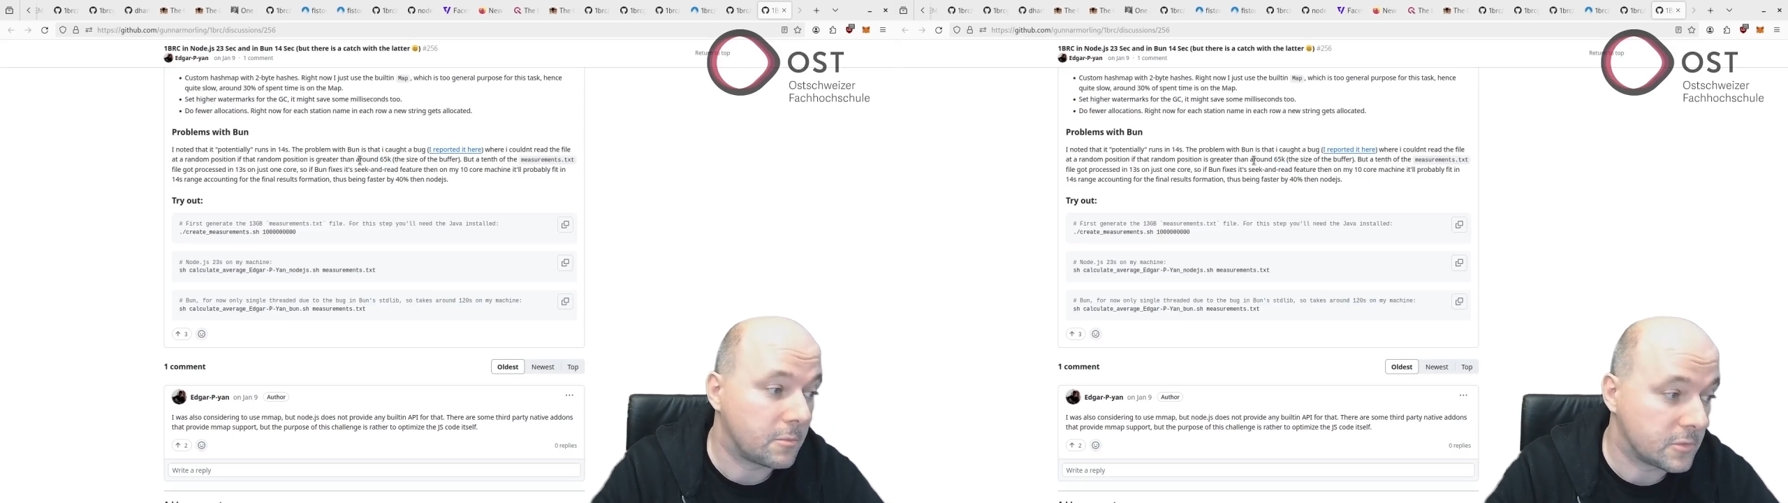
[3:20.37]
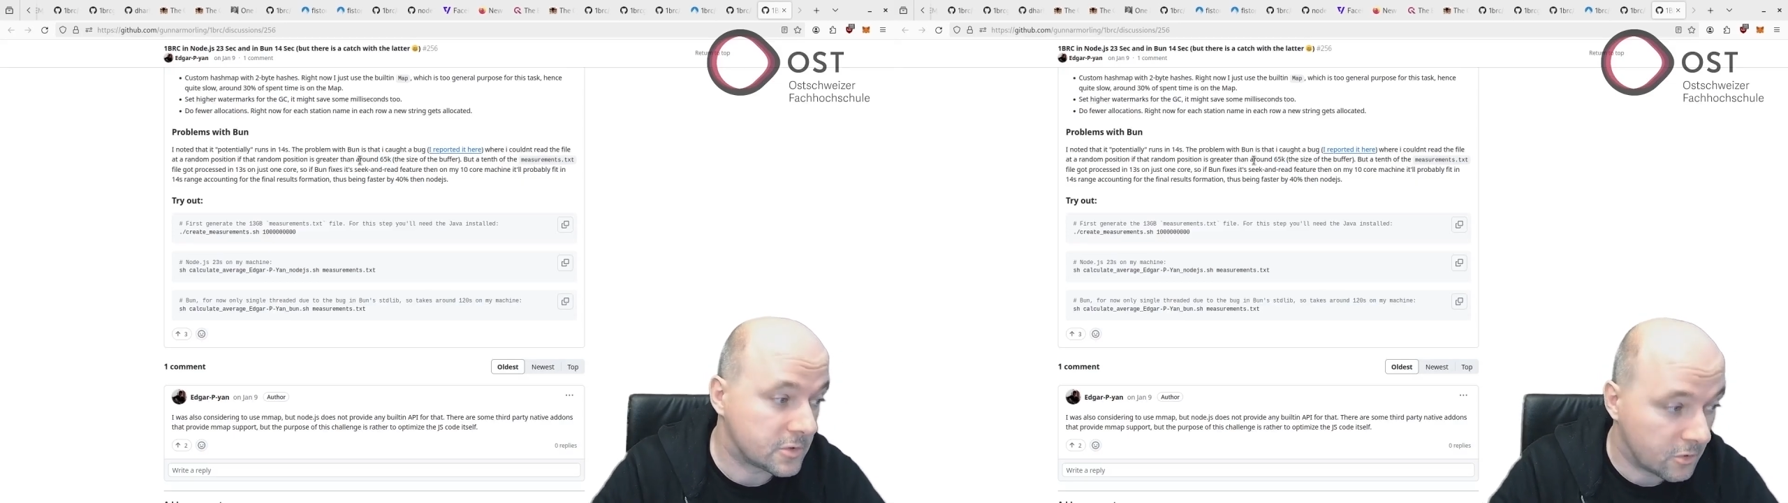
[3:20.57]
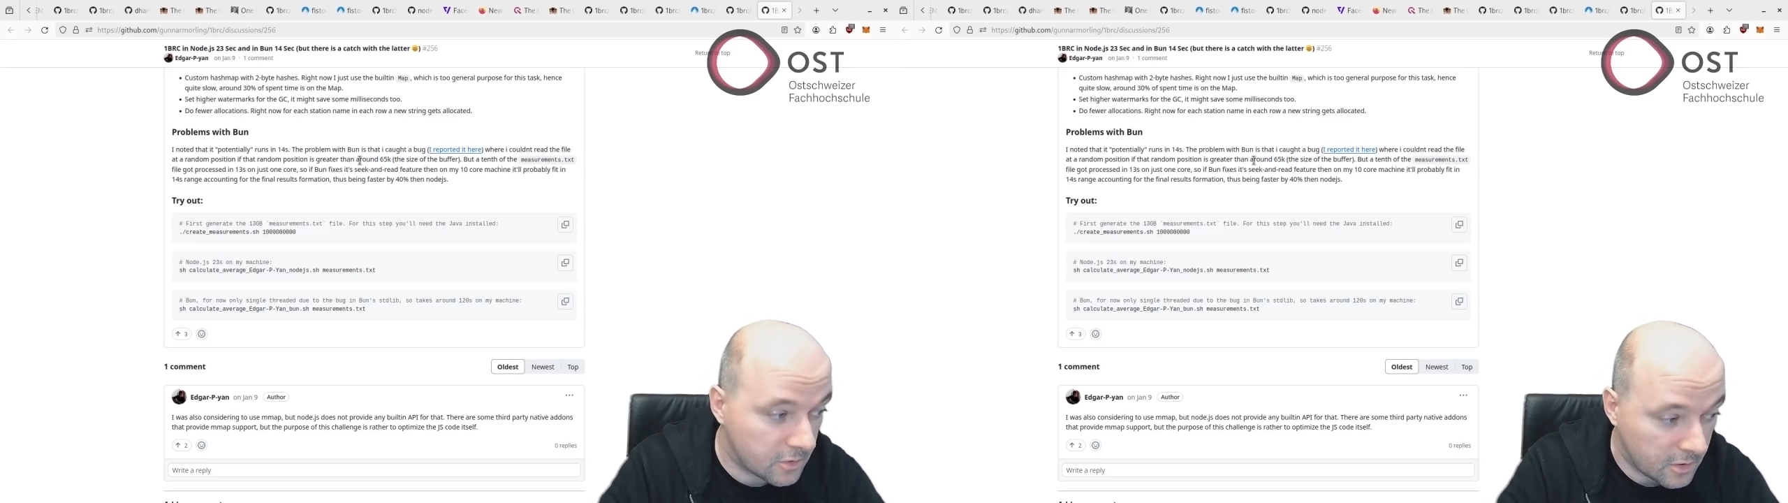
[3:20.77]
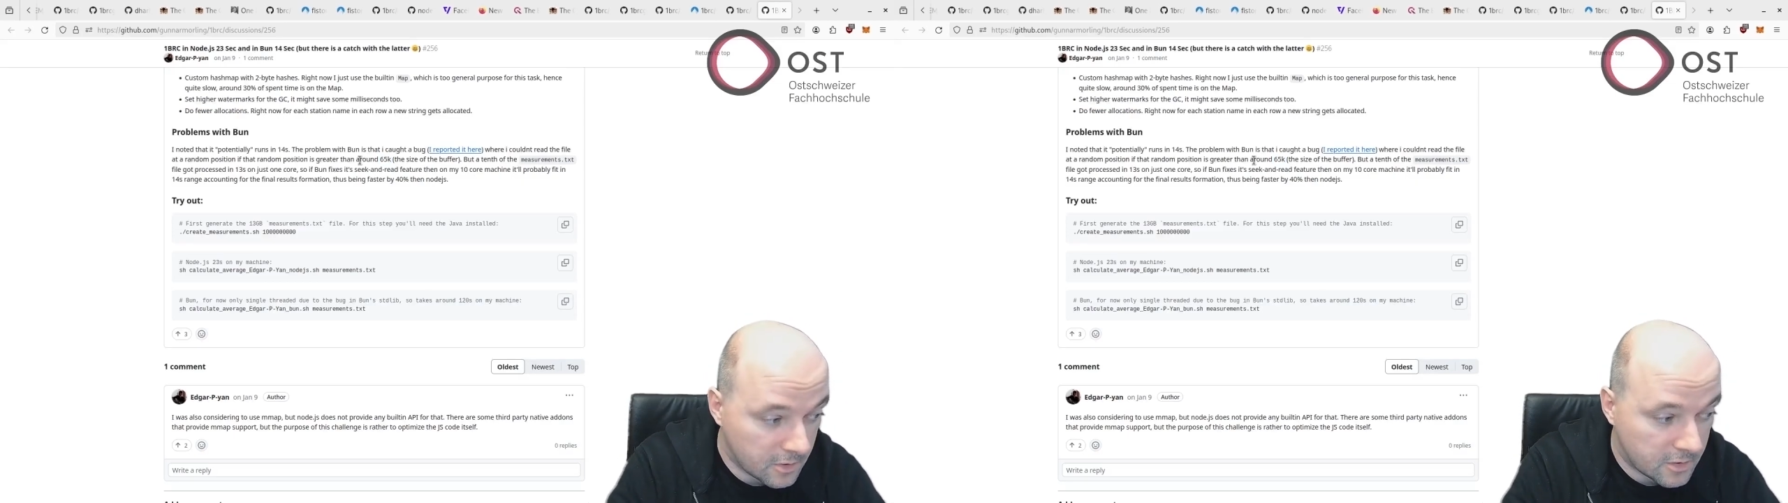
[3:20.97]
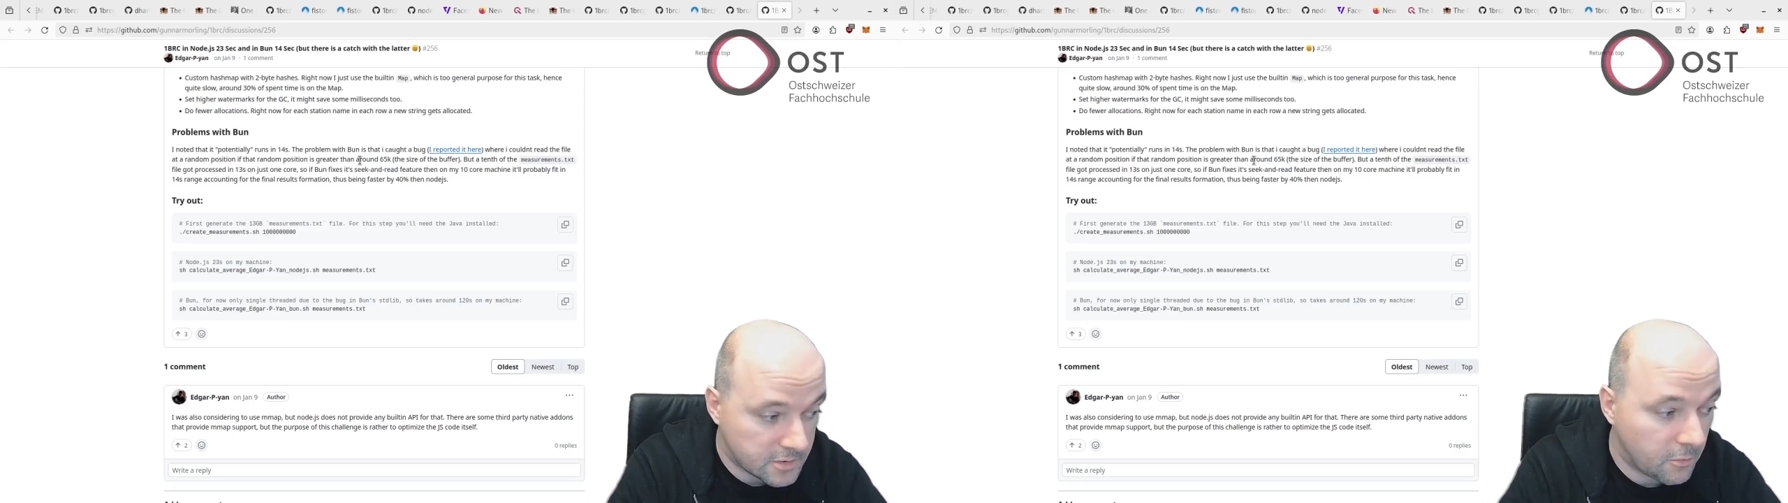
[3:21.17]
so
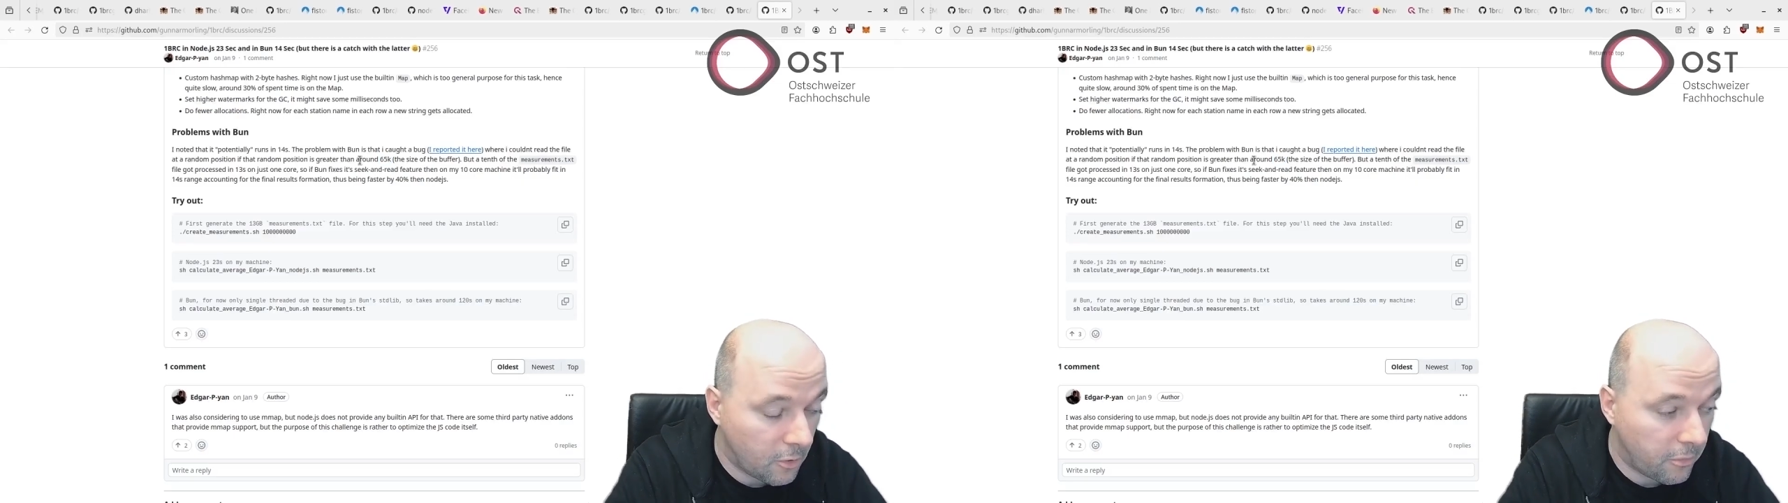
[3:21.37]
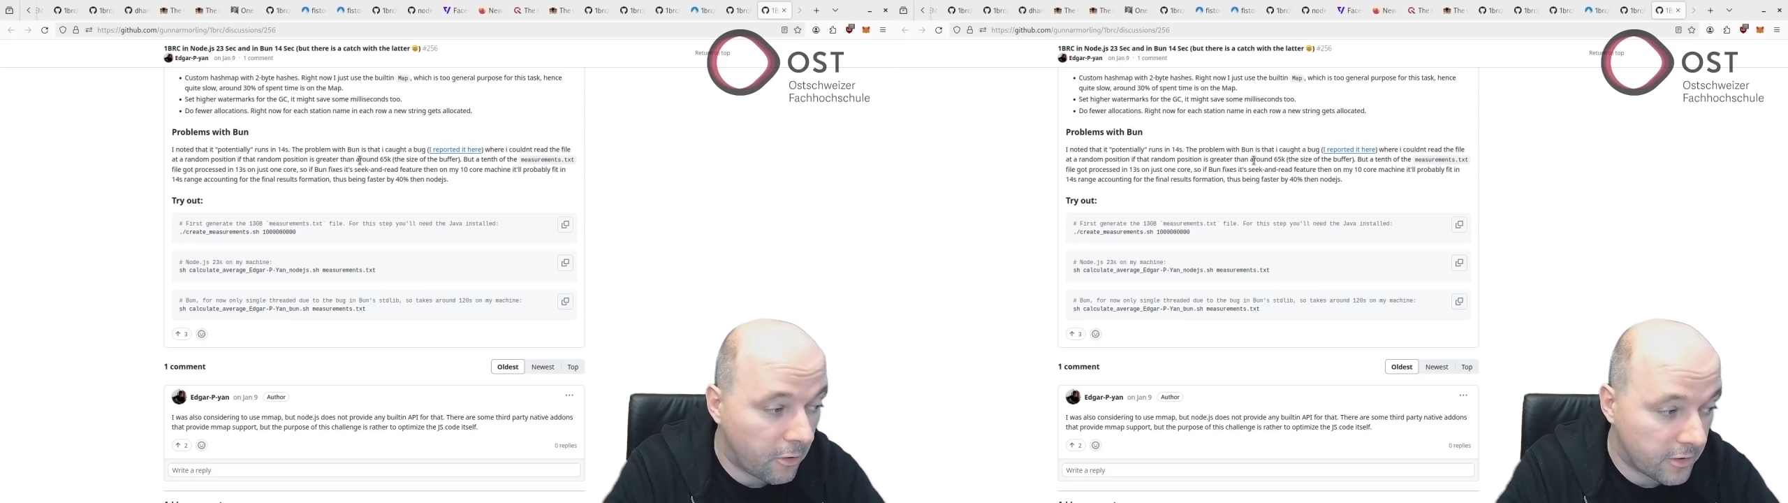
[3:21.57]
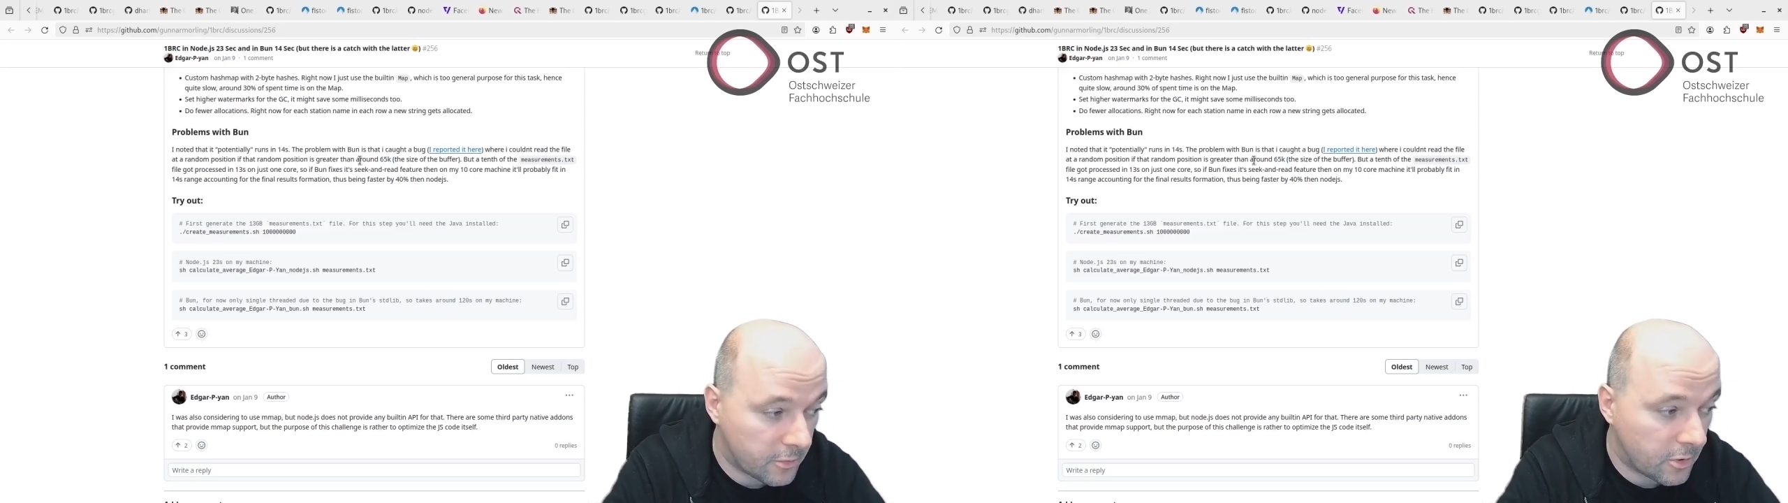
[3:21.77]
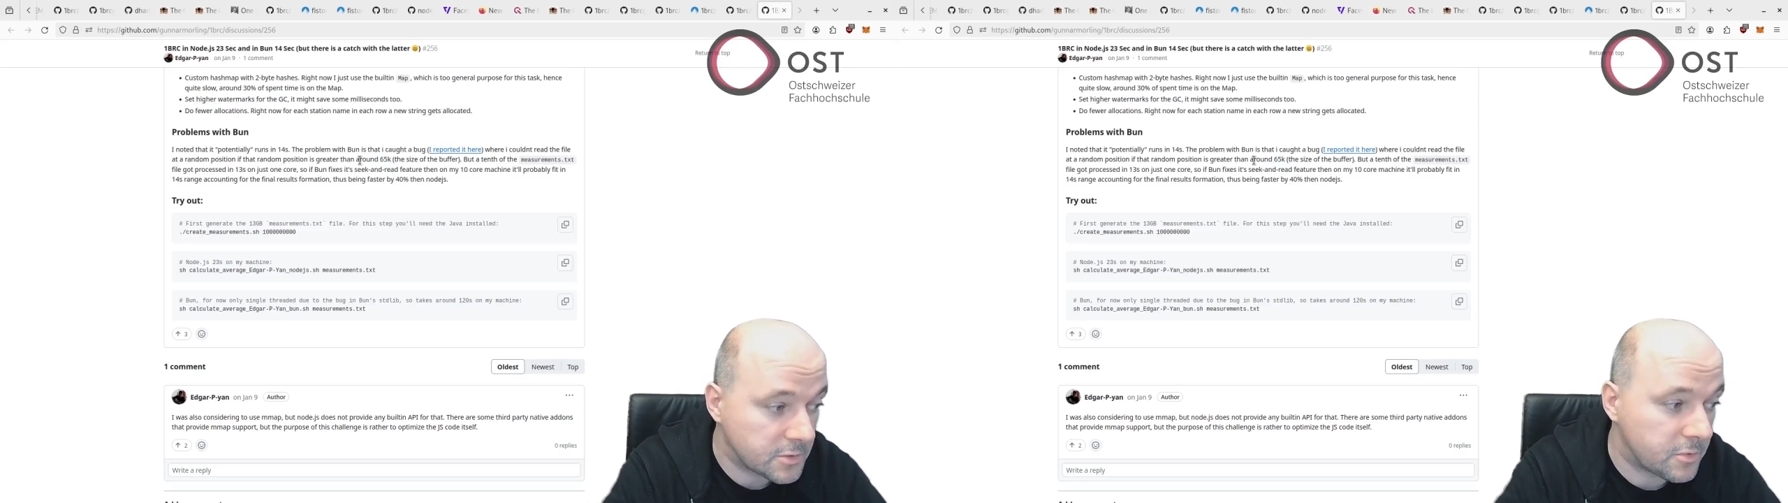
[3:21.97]
the small part that was